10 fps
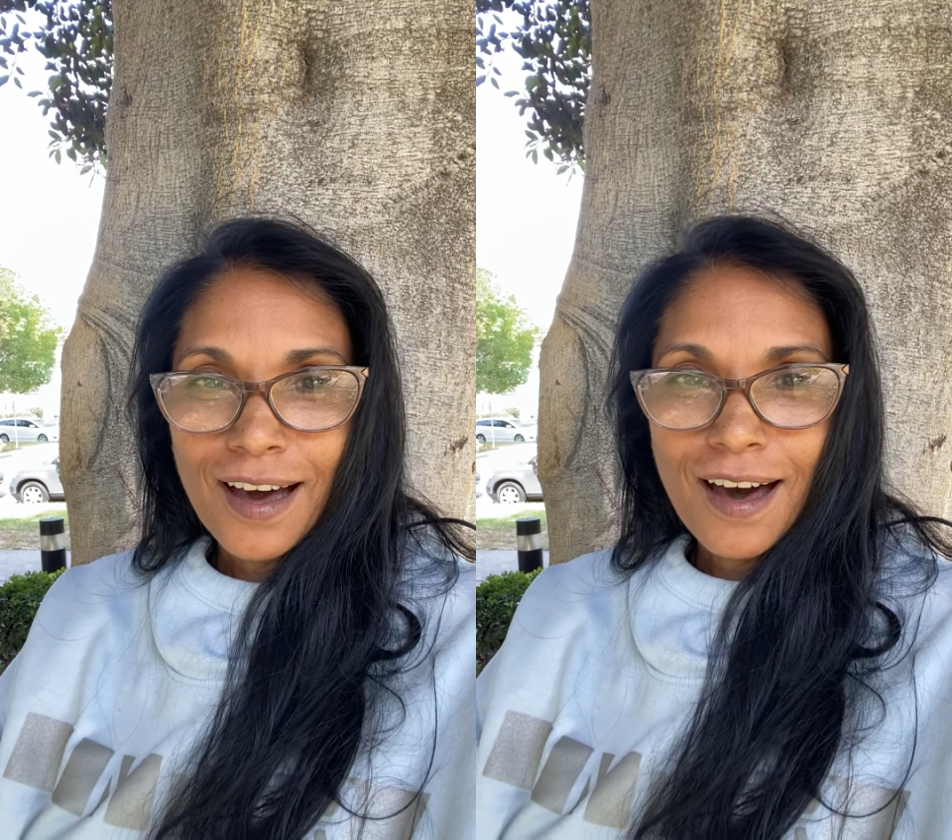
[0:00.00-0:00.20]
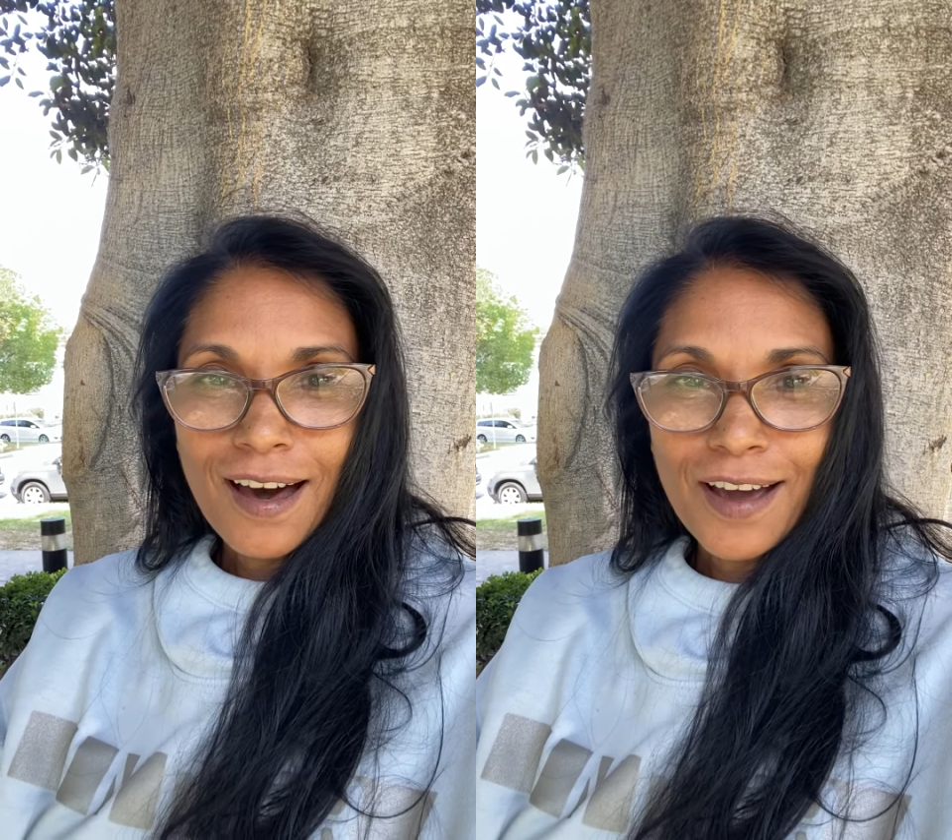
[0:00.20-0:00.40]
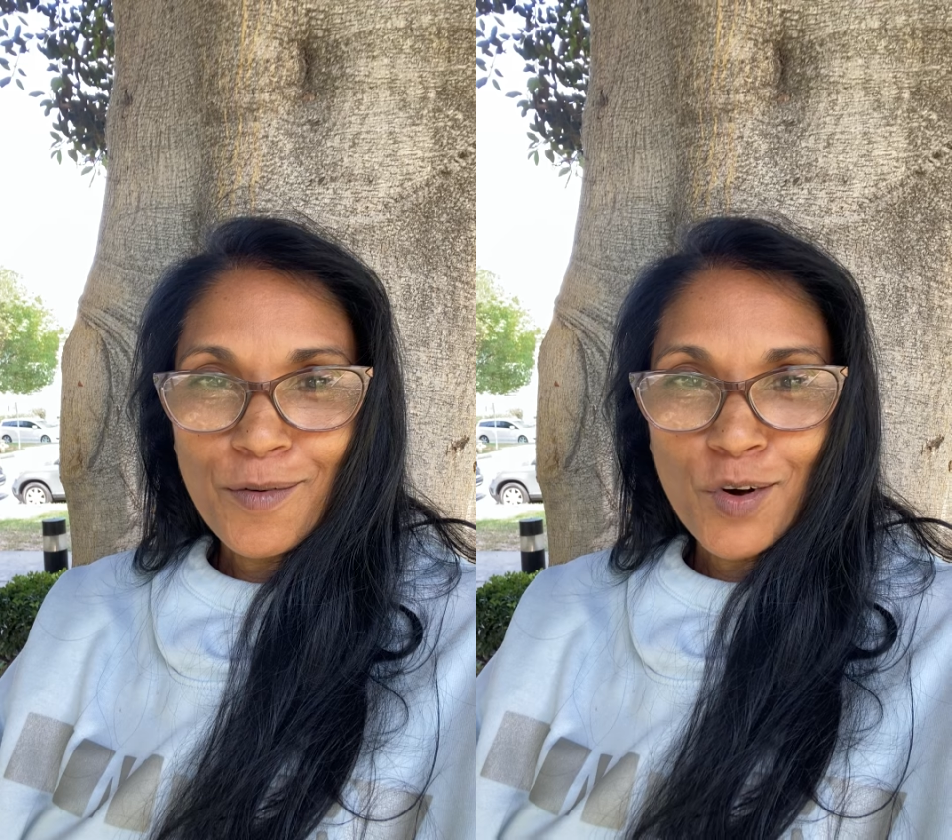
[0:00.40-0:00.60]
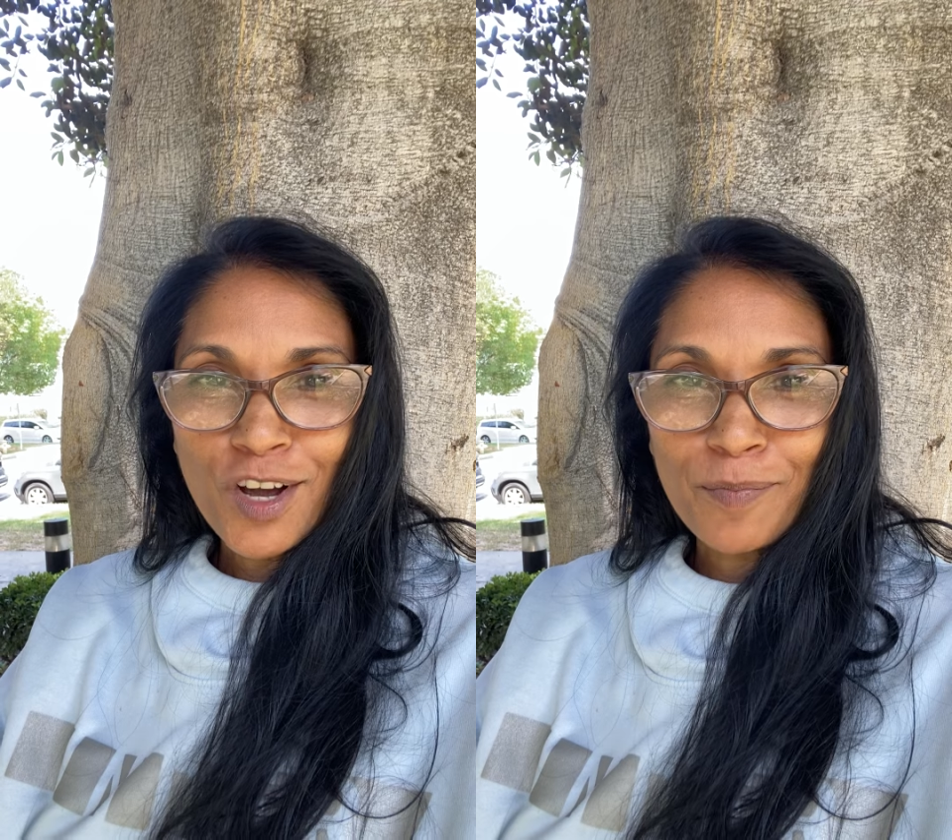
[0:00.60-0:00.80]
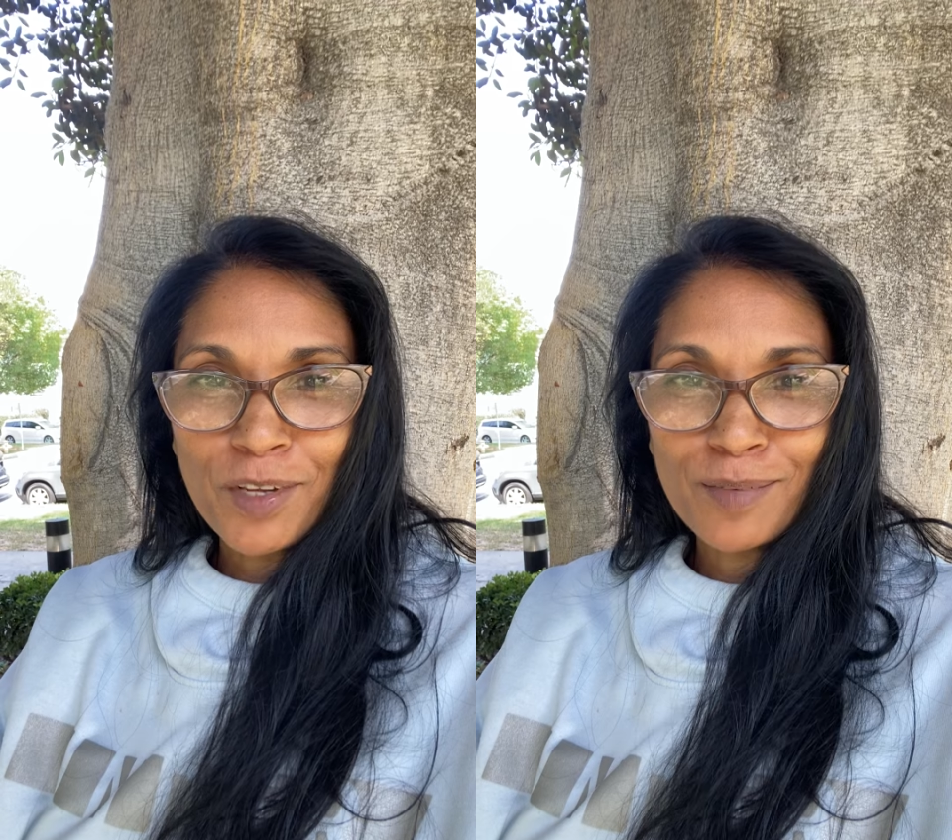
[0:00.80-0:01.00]
I
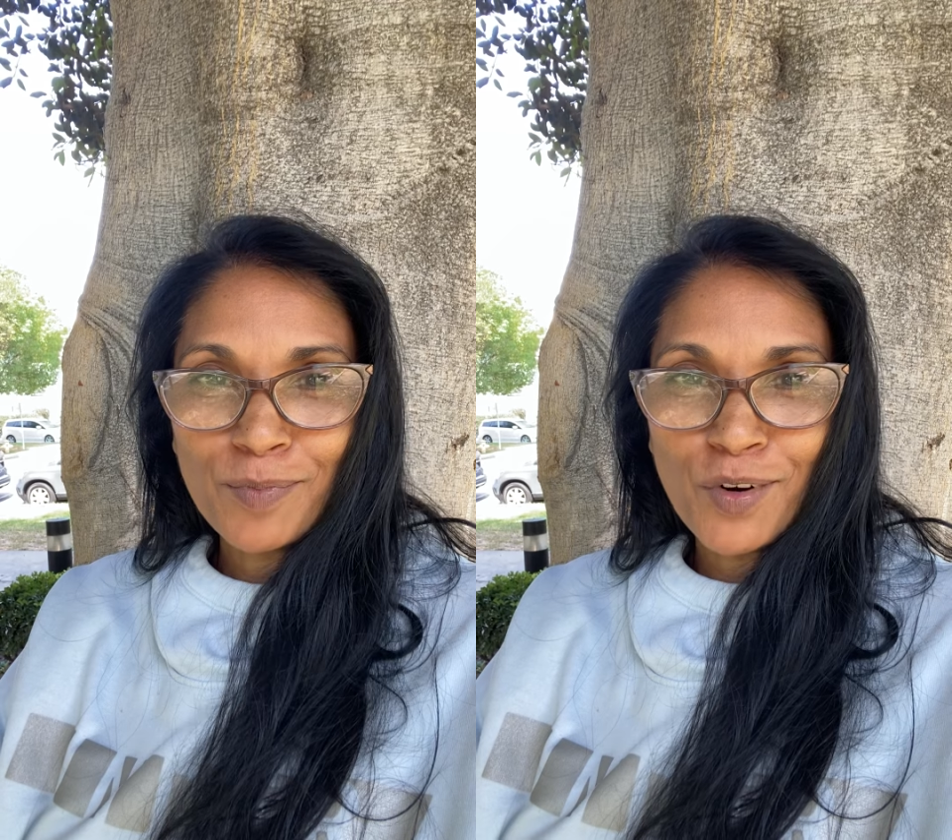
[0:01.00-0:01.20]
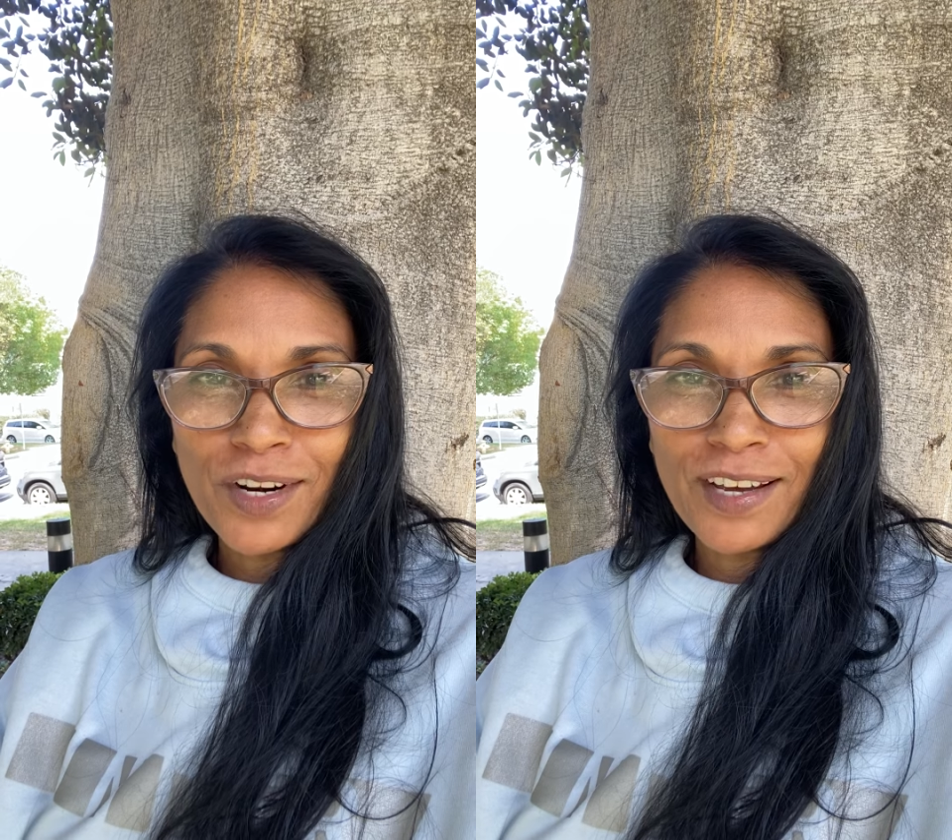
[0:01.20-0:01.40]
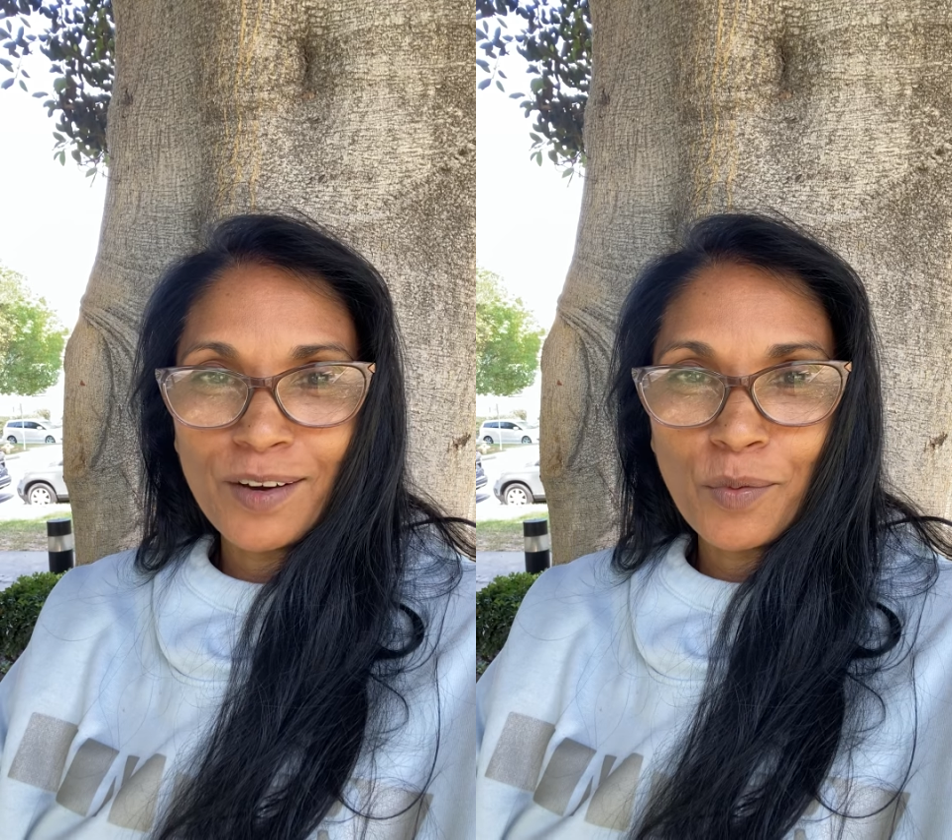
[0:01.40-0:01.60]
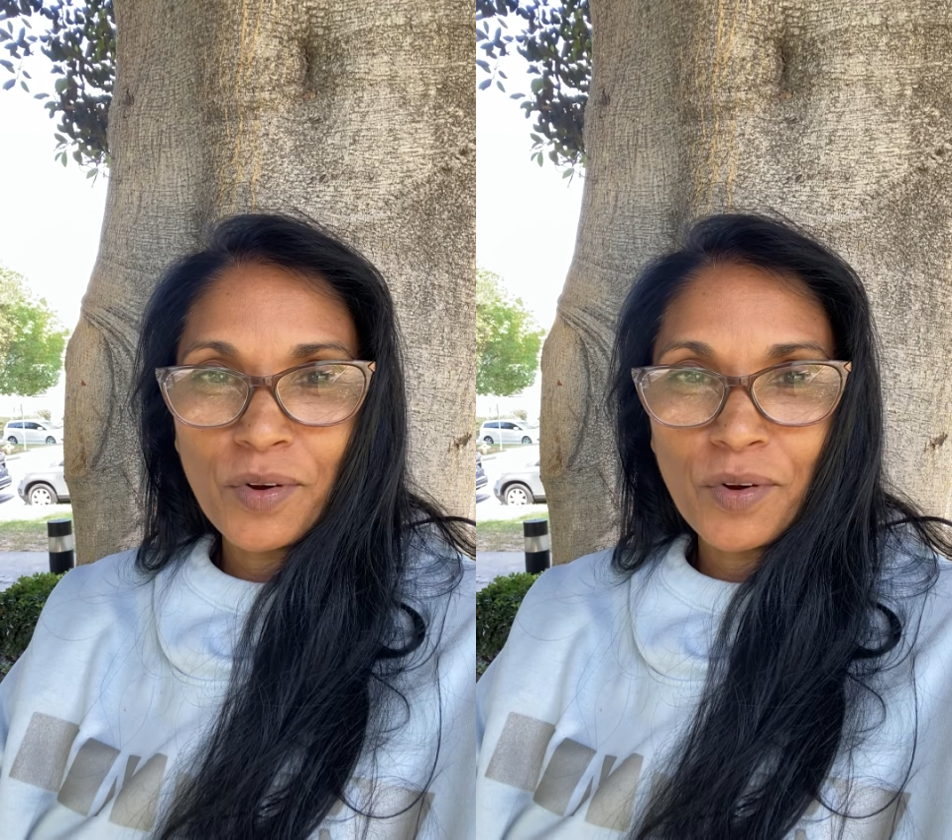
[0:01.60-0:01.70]
woke up this morning